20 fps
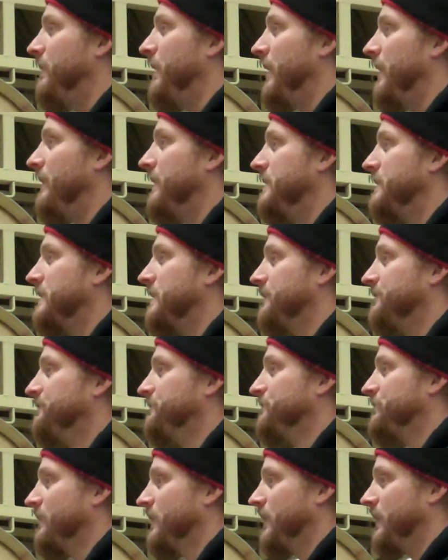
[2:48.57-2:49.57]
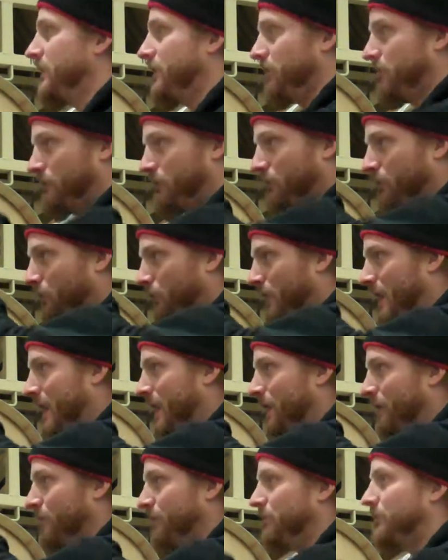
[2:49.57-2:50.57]
berries, a little
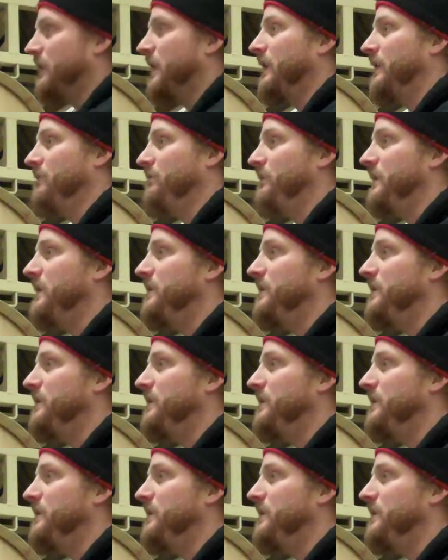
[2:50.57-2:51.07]
round kind of